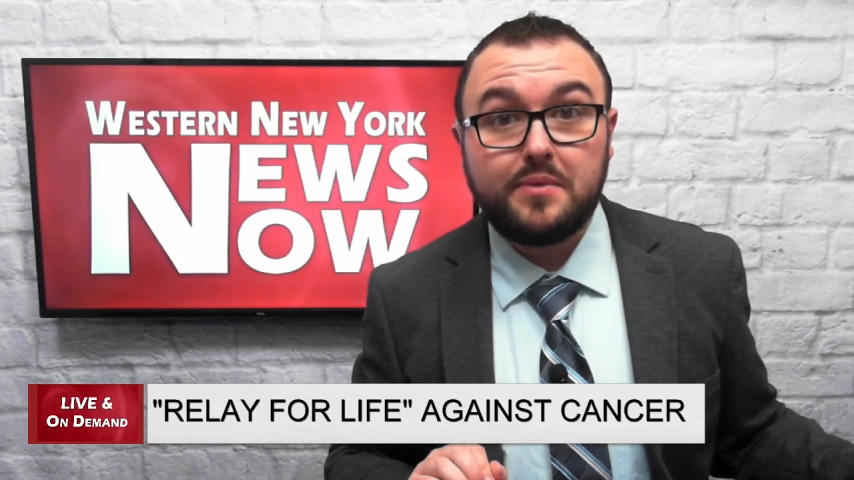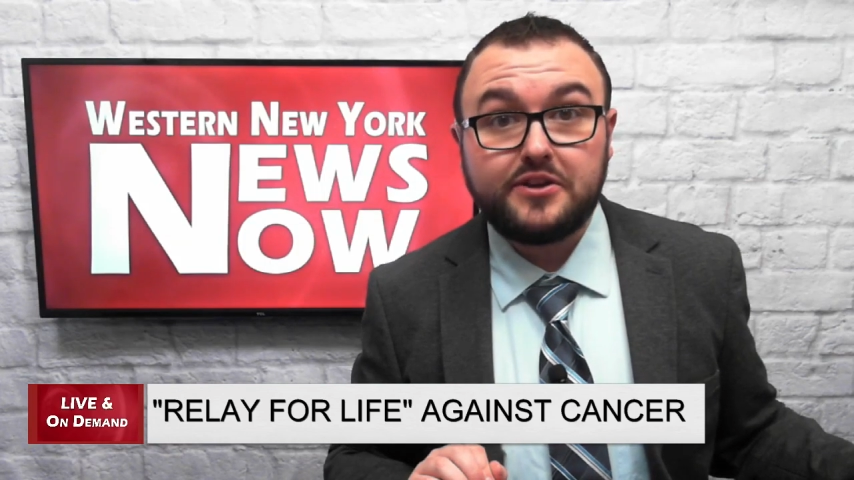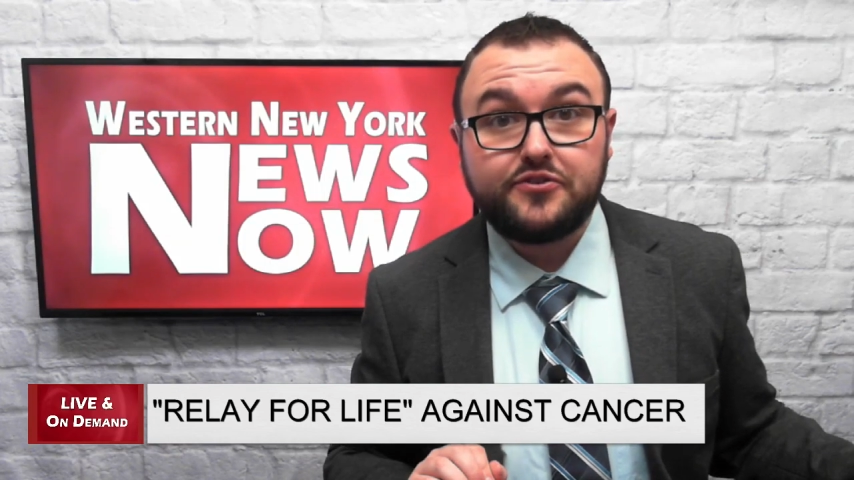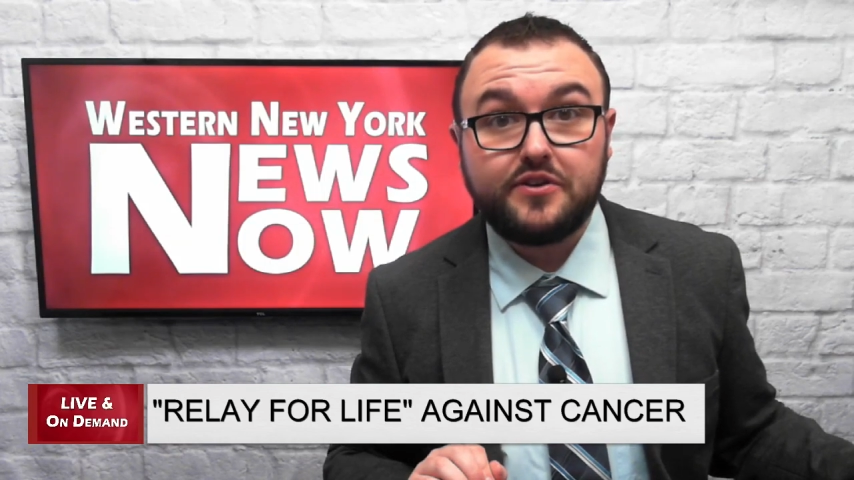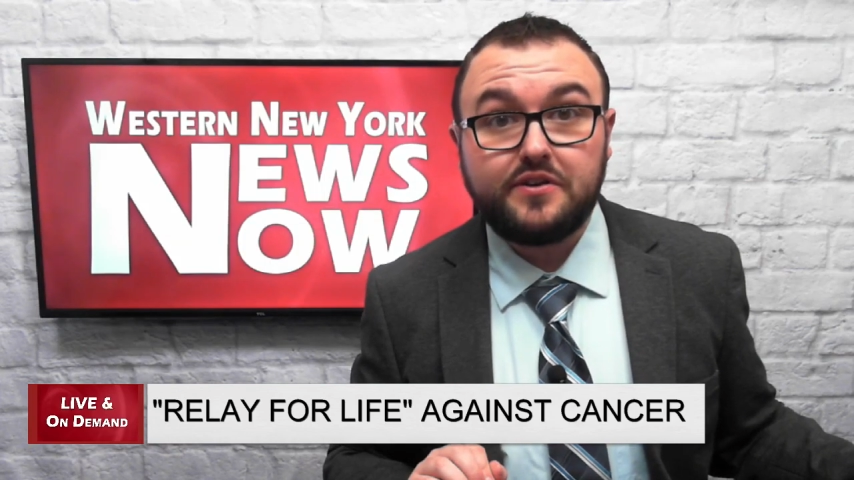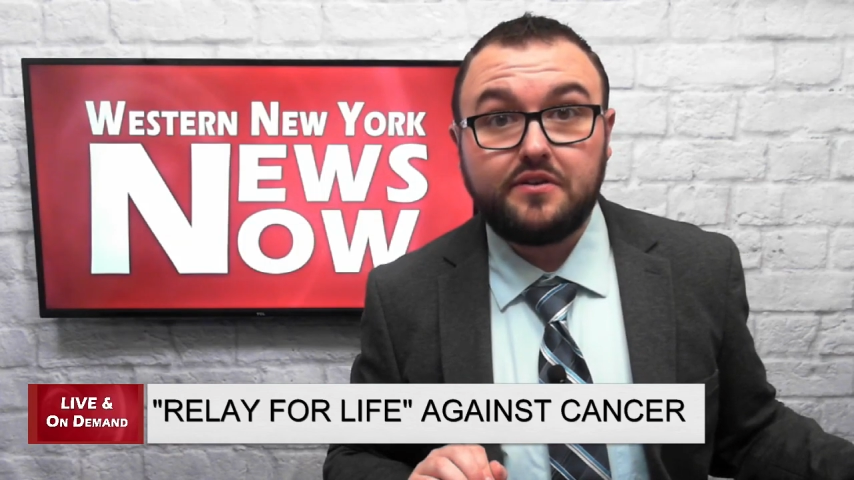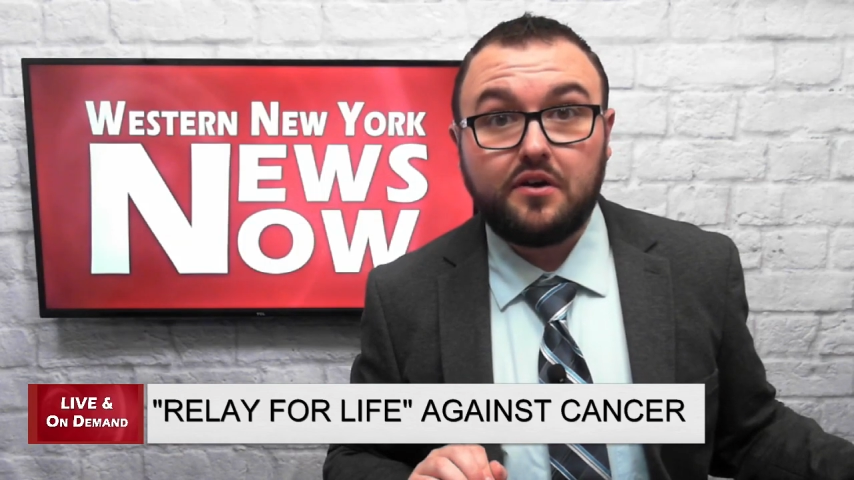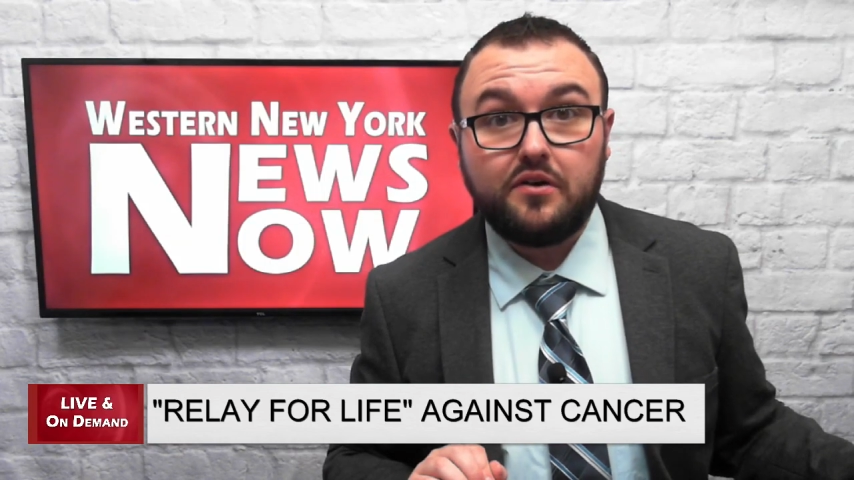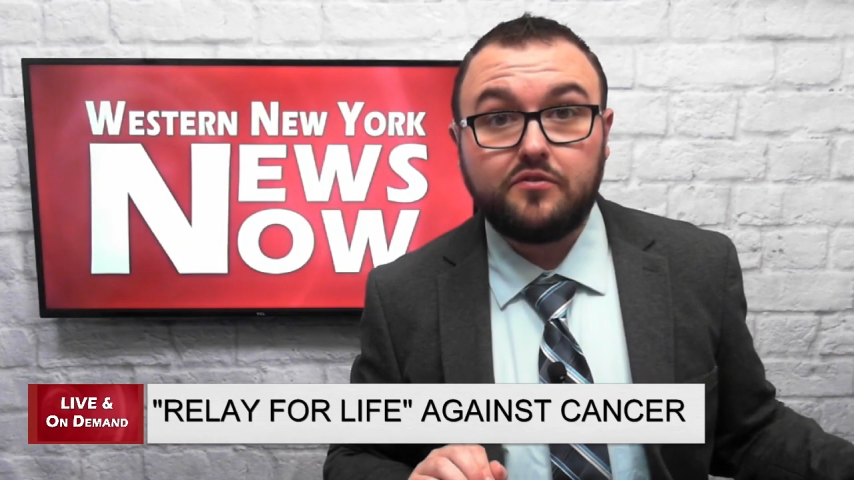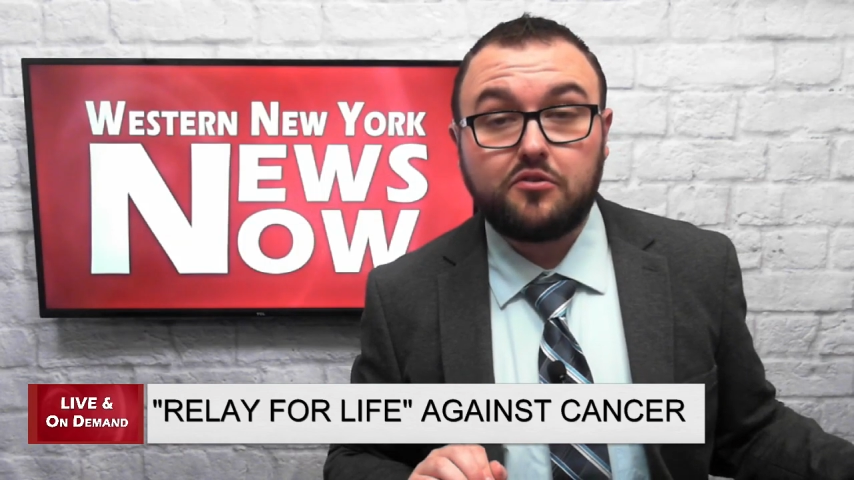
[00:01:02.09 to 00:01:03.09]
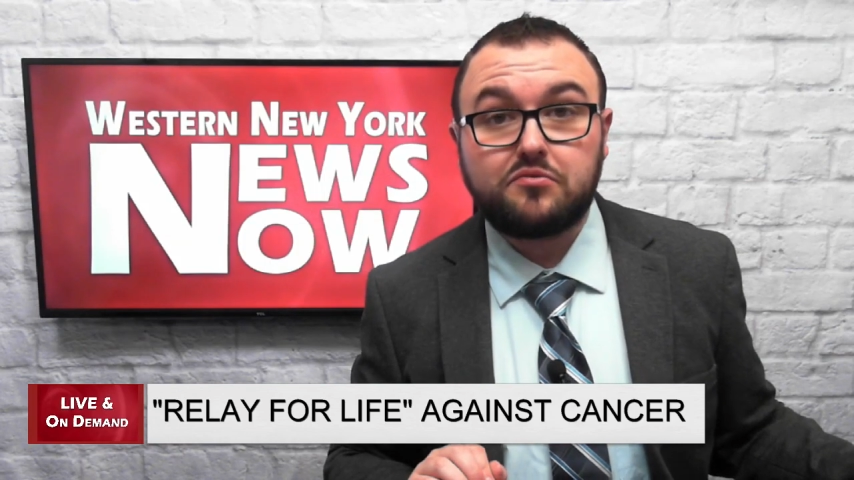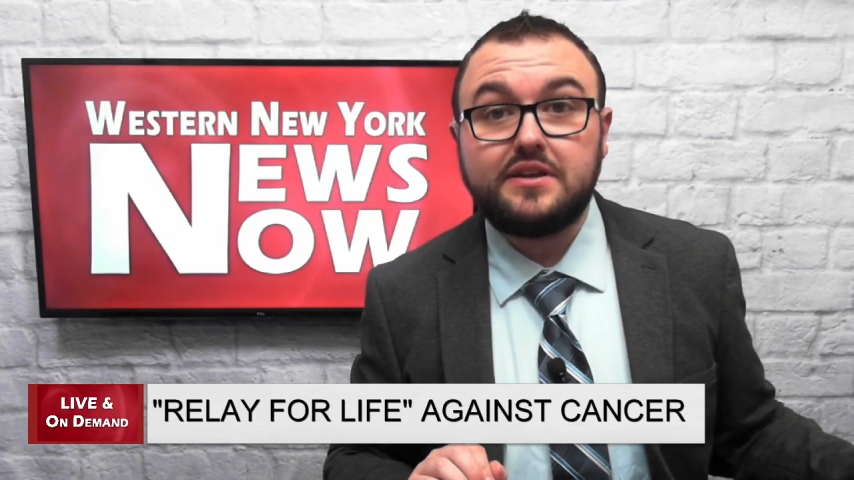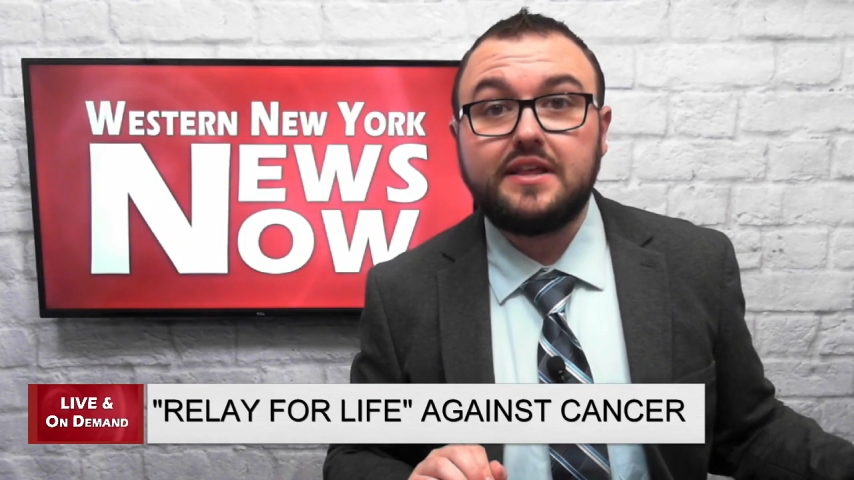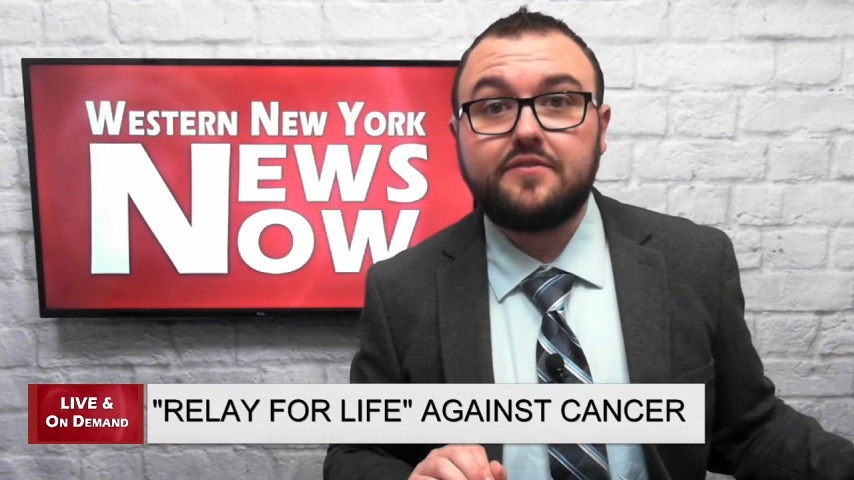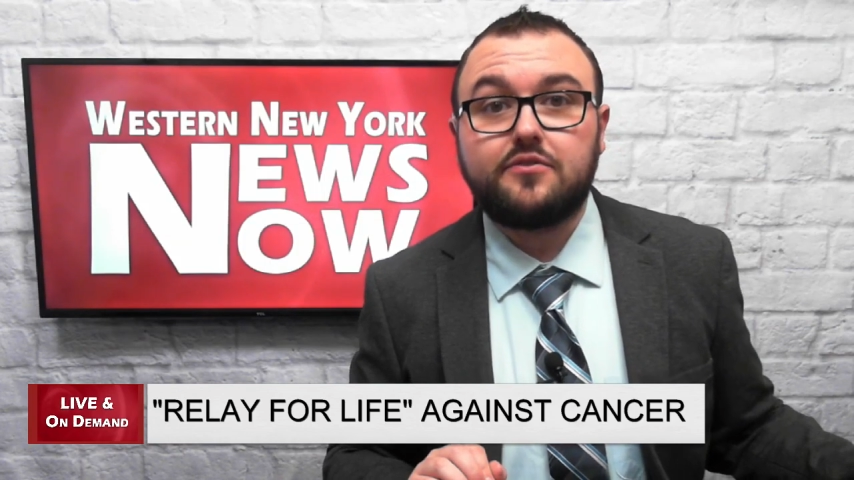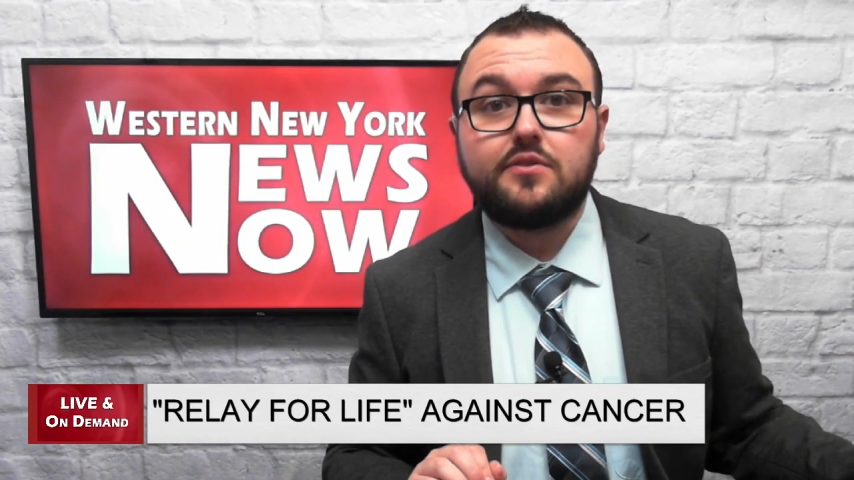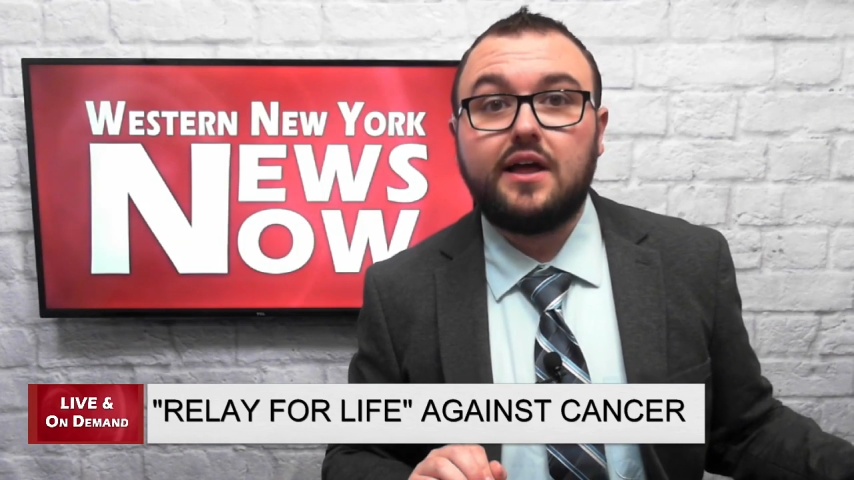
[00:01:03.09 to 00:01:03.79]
mission of Relay for